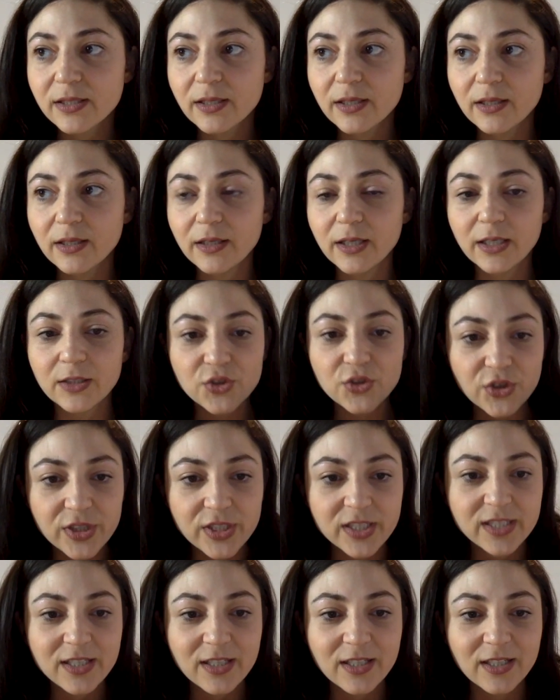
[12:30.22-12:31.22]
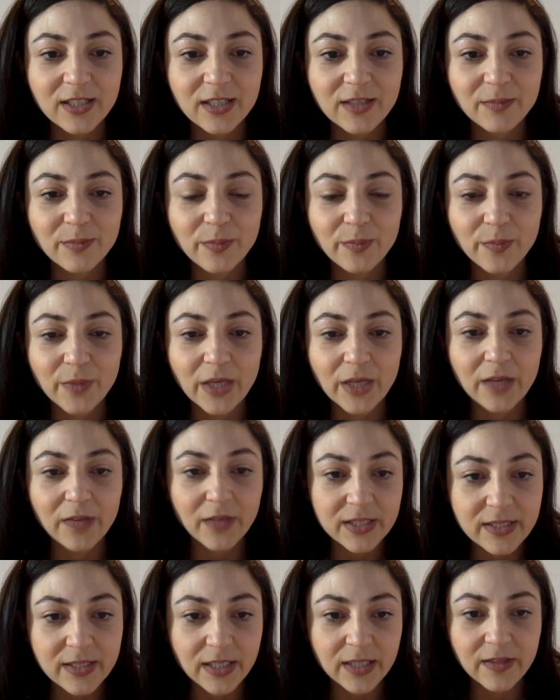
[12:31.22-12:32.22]
interested in
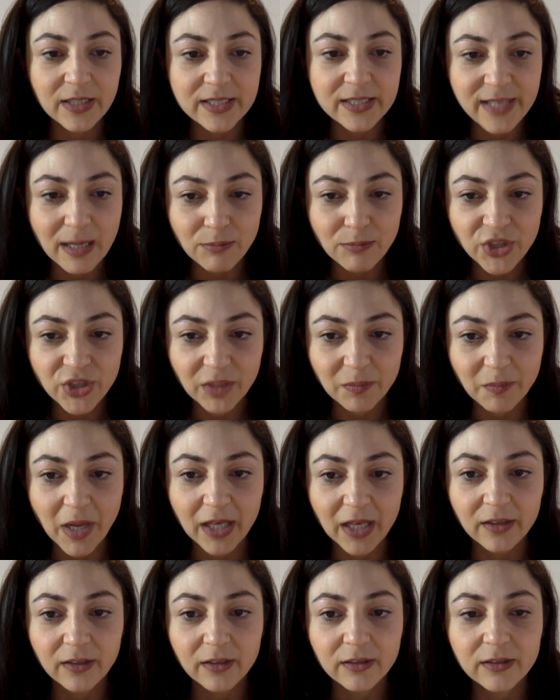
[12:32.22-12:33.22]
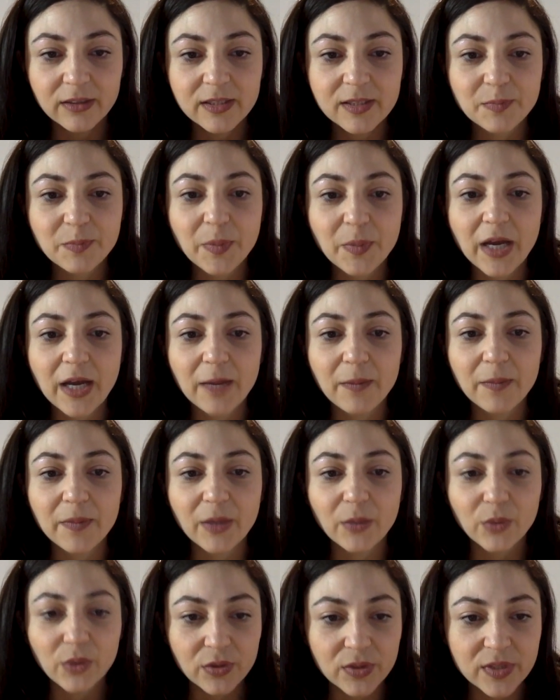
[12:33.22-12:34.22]
the subject matters that
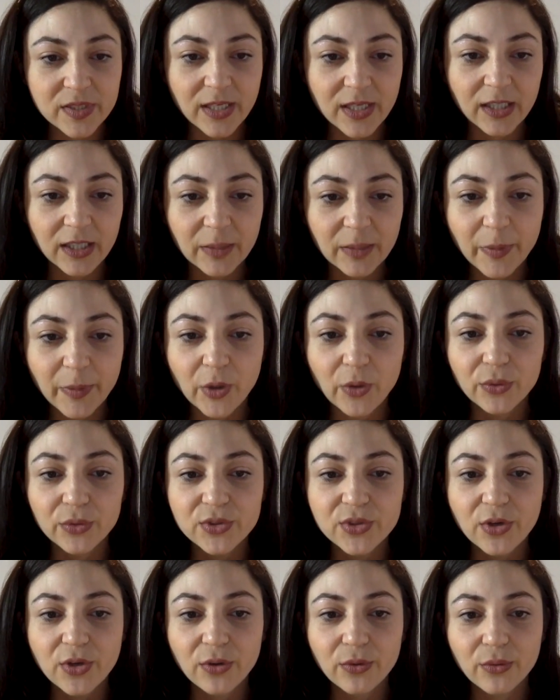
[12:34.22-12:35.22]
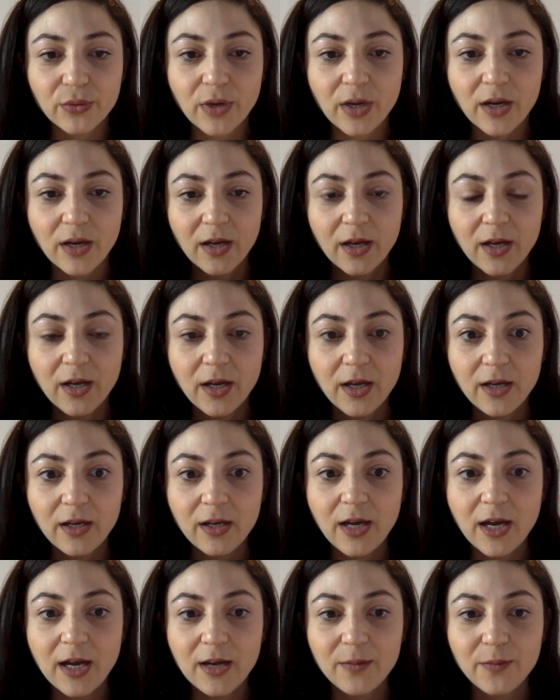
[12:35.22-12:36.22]
we were studying, but also
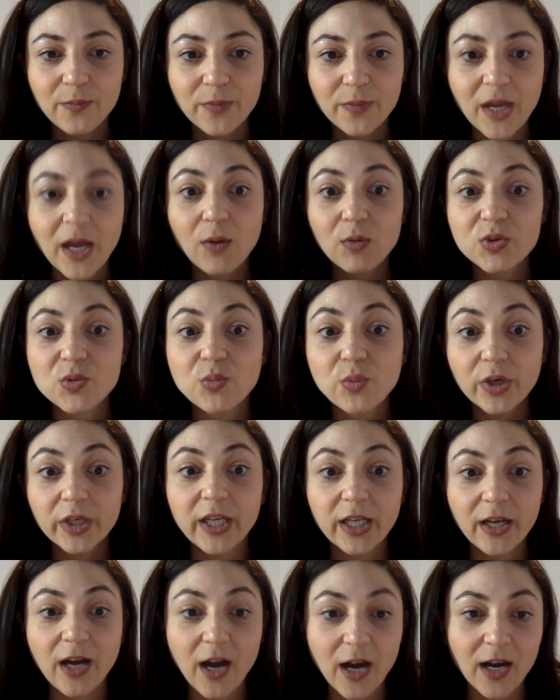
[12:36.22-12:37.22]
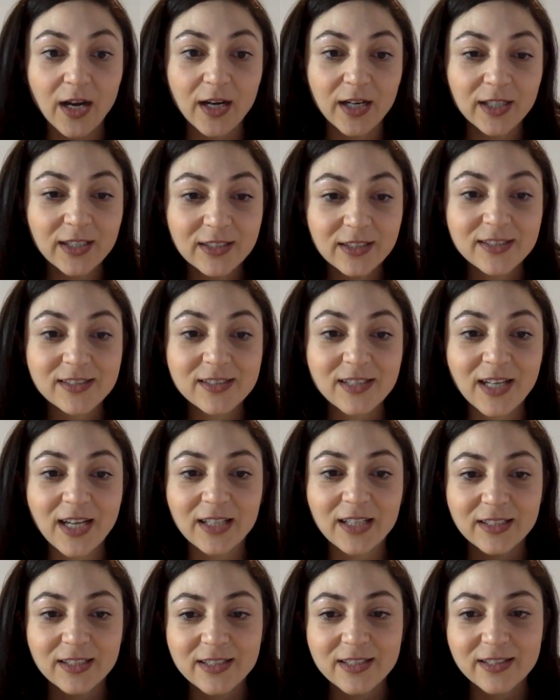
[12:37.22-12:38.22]
I was working hard,
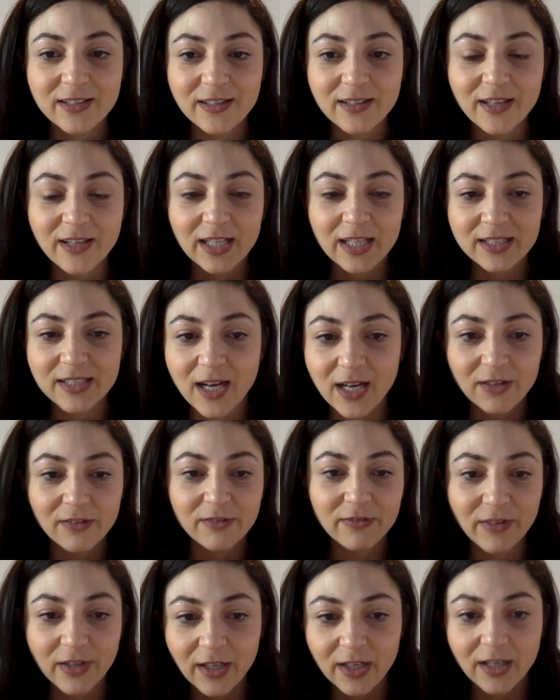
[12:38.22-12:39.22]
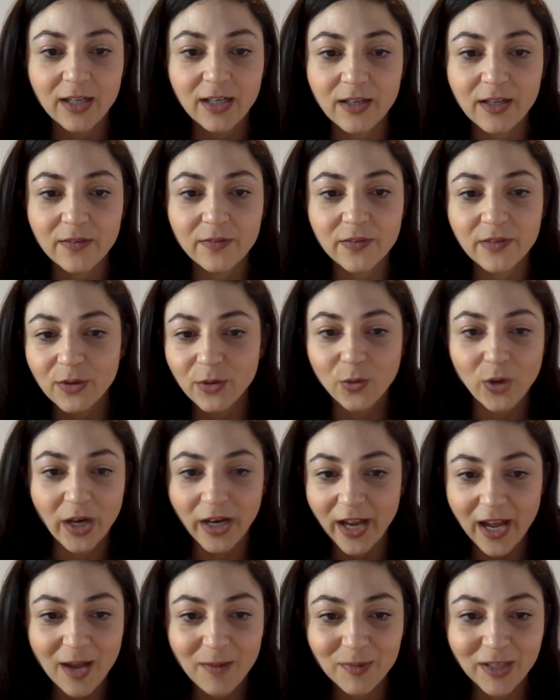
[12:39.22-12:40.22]
and that's kind of who I
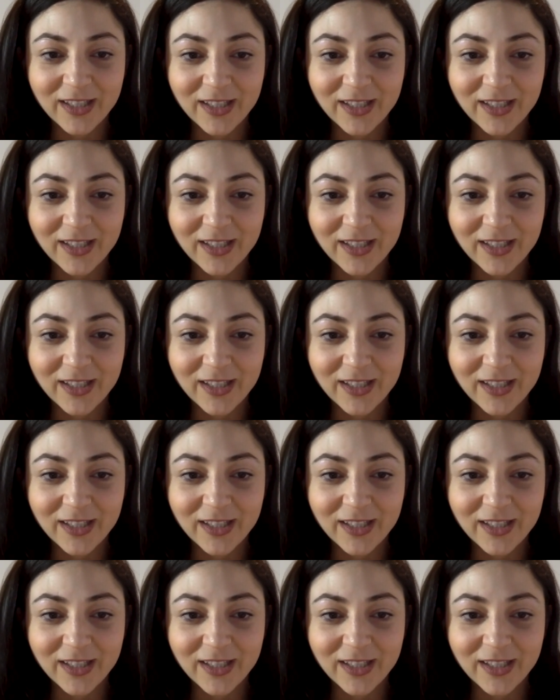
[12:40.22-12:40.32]
am. Like I